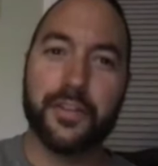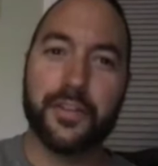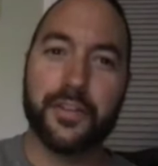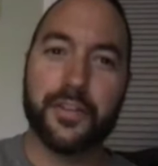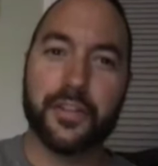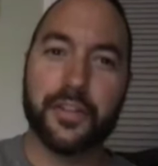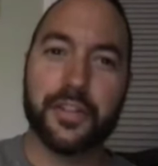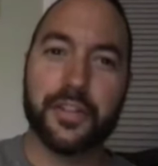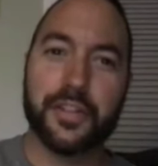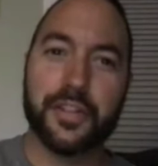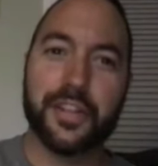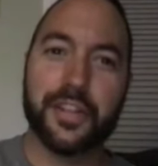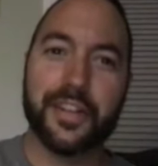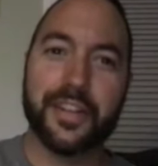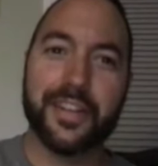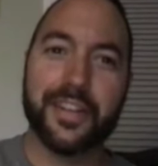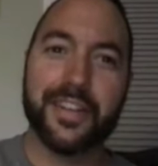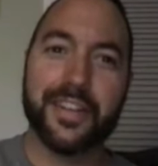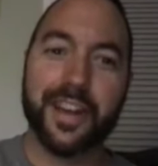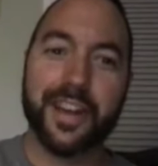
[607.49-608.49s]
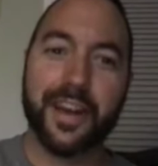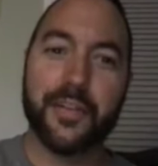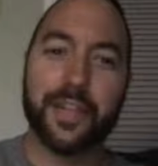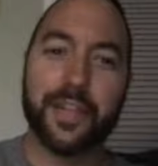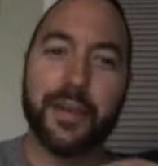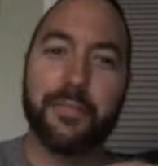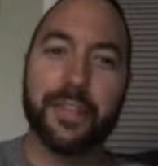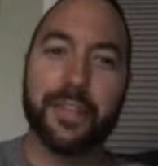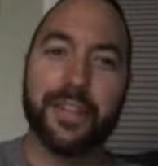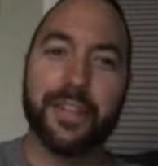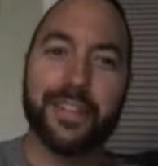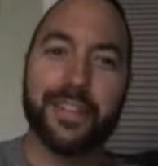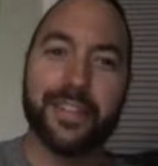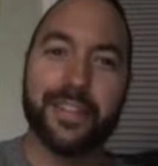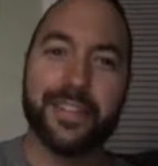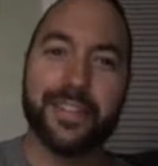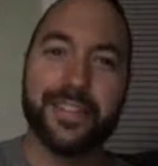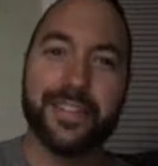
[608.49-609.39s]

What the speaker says: just to see? How tempting is it?